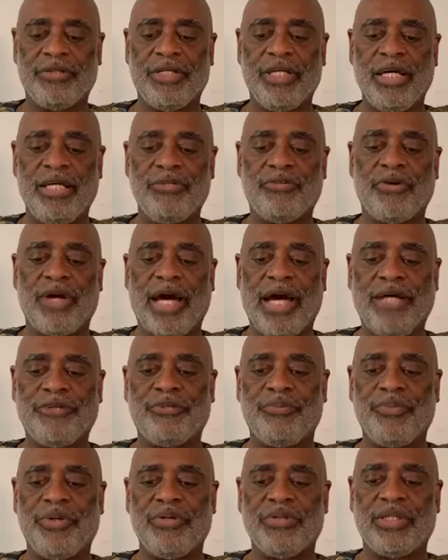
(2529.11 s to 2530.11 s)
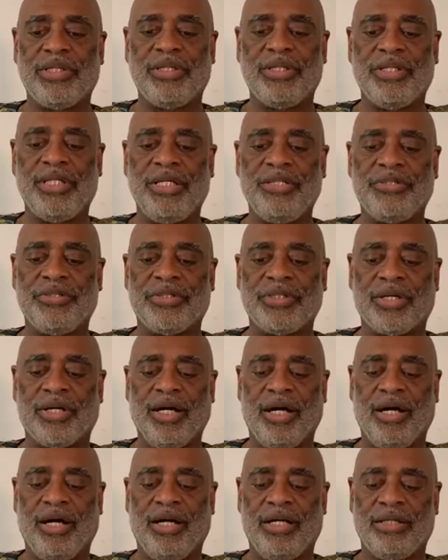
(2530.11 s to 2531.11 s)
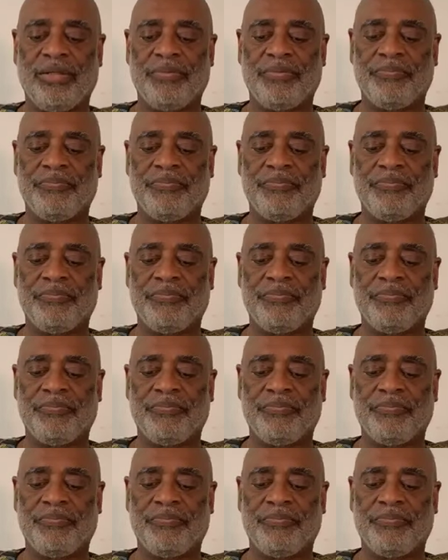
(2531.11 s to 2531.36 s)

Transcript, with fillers: 10 attributes of the teachers of God.